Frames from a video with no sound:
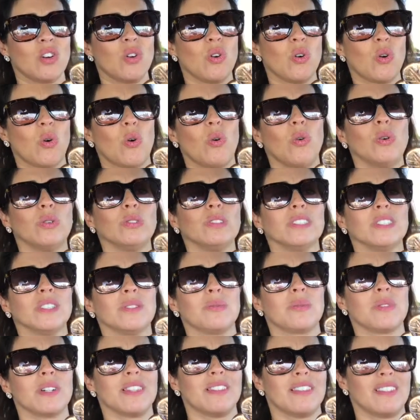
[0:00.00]
gold
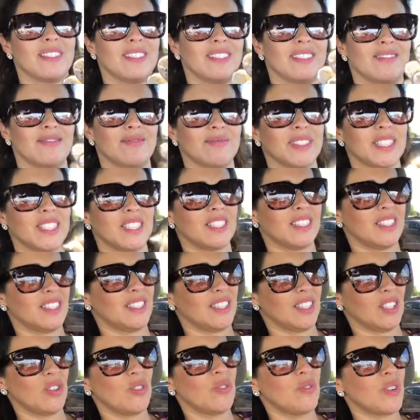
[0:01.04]
with
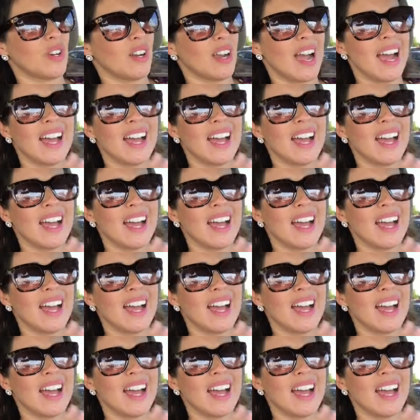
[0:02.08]
silver.